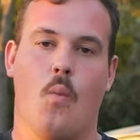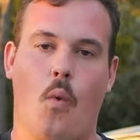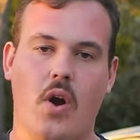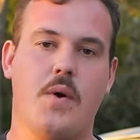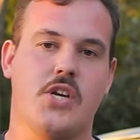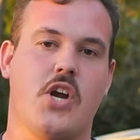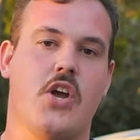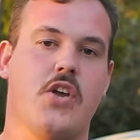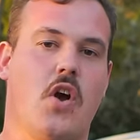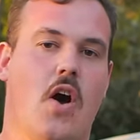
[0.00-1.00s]
What I want to show
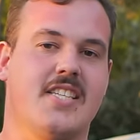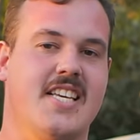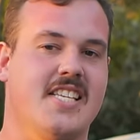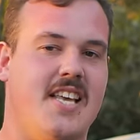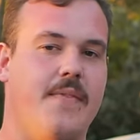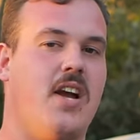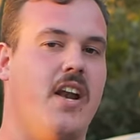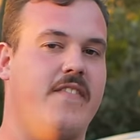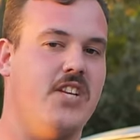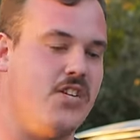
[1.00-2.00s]
you guys is something
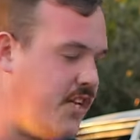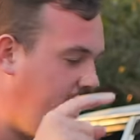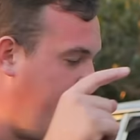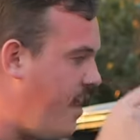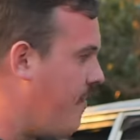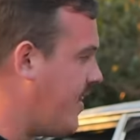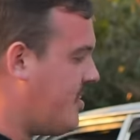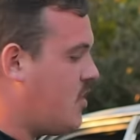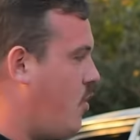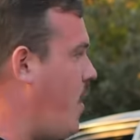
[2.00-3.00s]
kind of interesting. That's
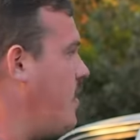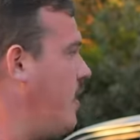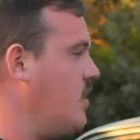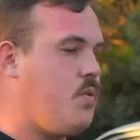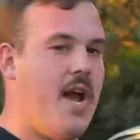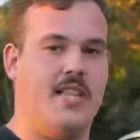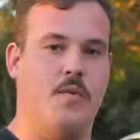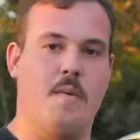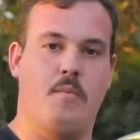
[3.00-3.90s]
the $200 swag that we